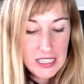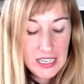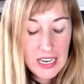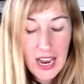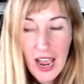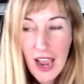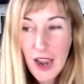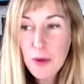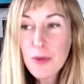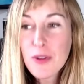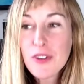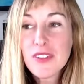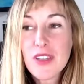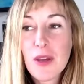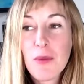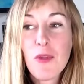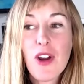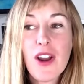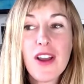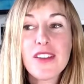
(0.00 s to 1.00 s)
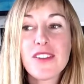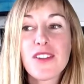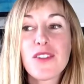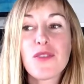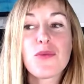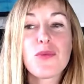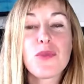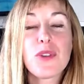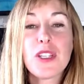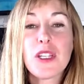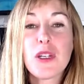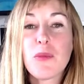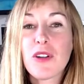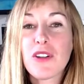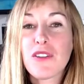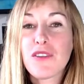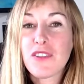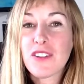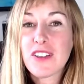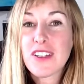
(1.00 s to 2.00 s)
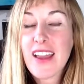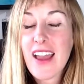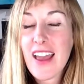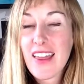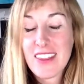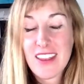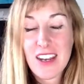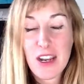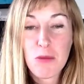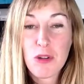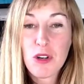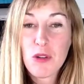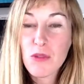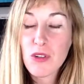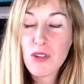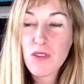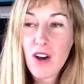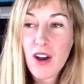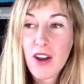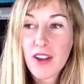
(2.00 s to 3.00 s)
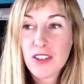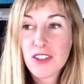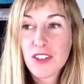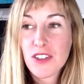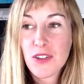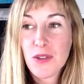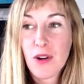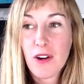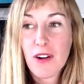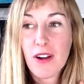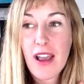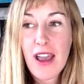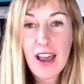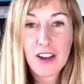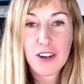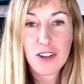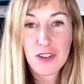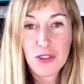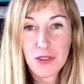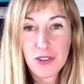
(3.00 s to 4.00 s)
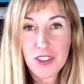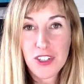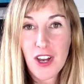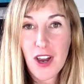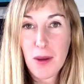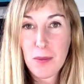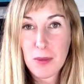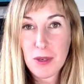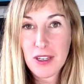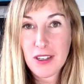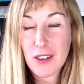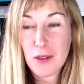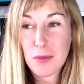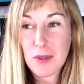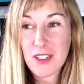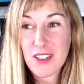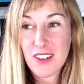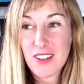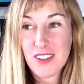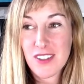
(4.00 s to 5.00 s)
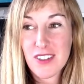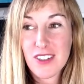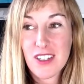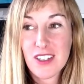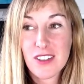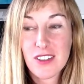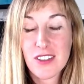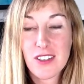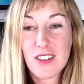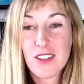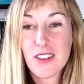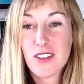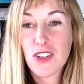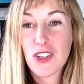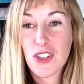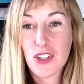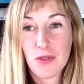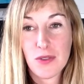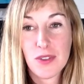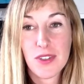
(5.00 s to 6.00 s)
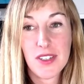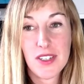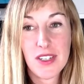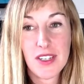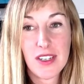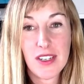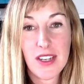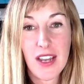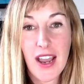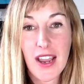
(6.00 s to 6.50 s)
I will summarize it really briefly and then I'm going to move on to our actual topic because this is juicy.